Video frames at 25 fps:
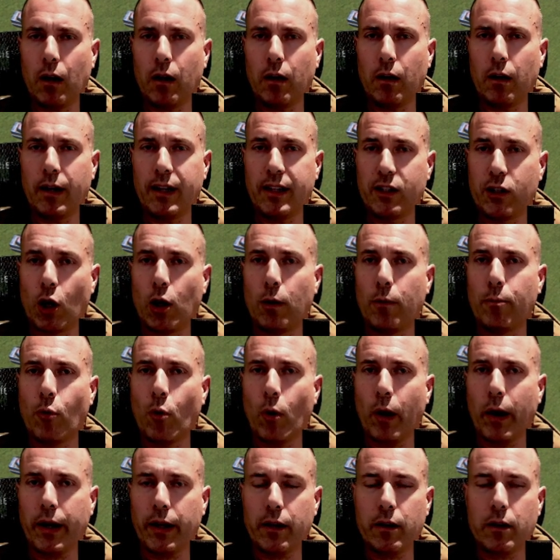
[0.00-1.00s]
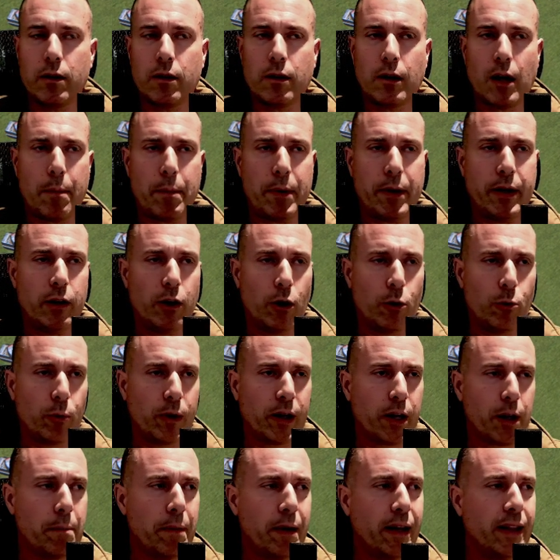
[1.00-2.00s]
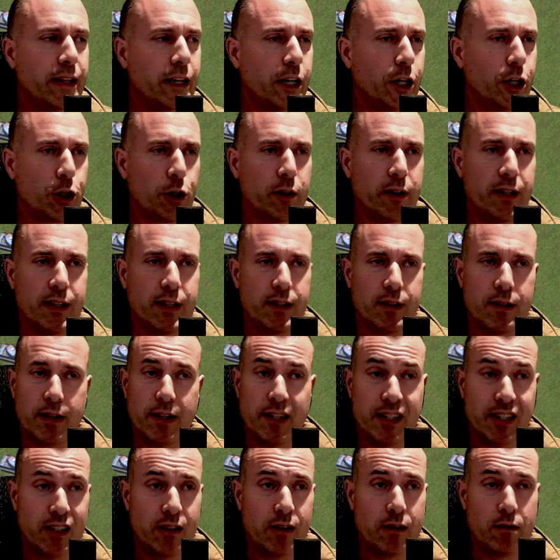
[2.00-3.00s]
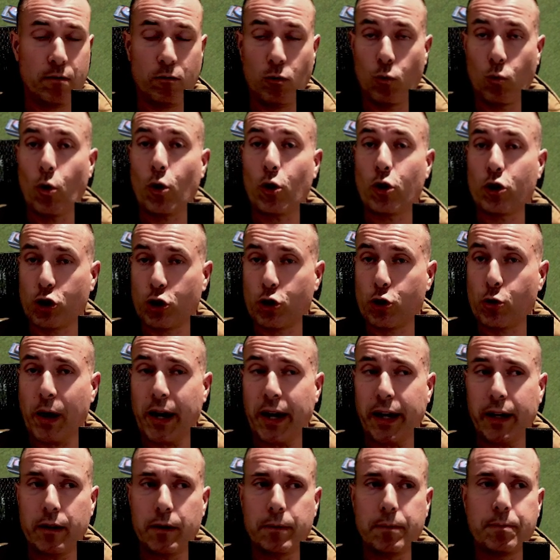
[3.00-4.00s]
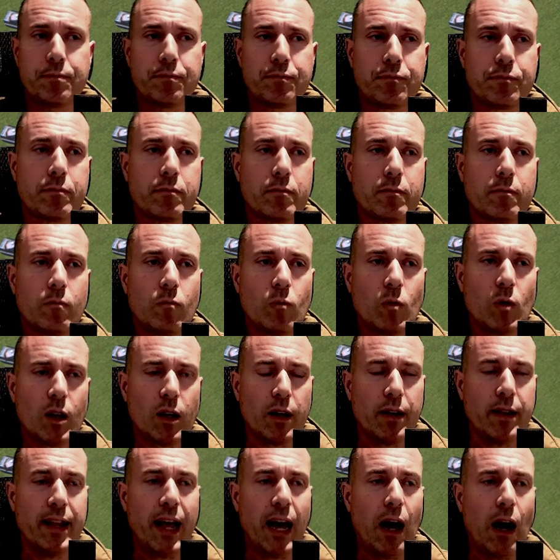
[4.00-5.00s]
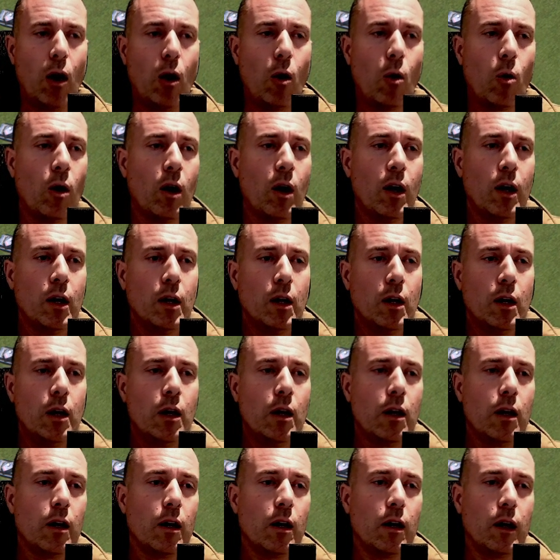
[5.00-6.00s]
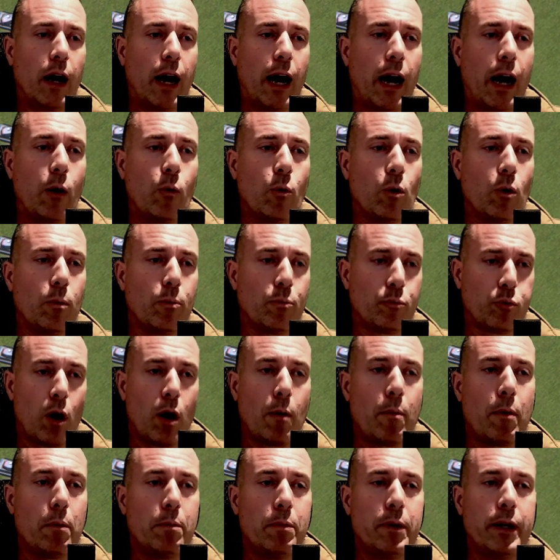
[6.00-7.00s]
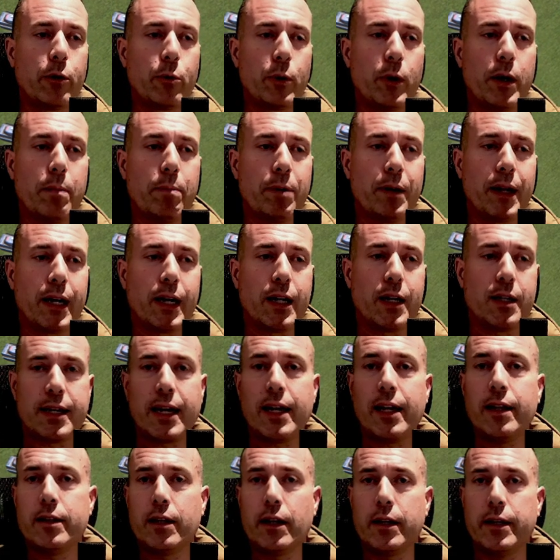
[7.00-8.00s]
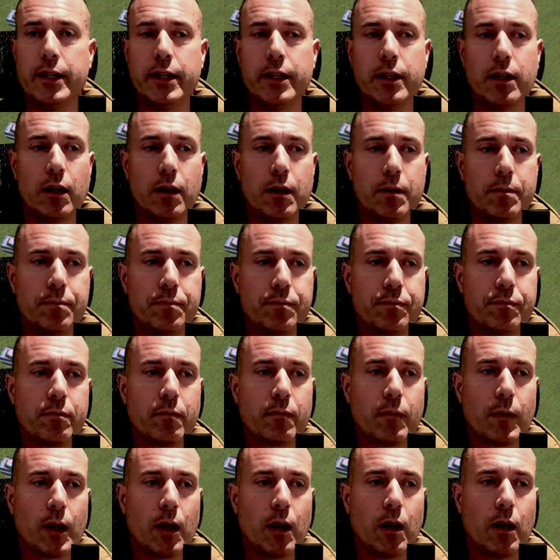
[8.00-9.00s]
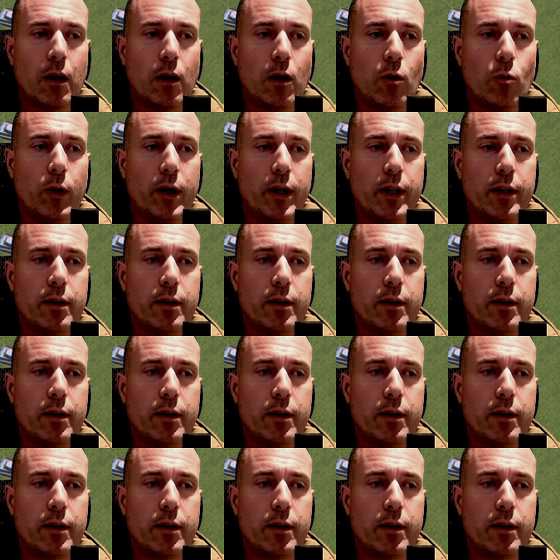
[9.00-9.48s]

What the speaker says: it's on point. I mean, the recommendation is works great. Now I will probably replace Antonina with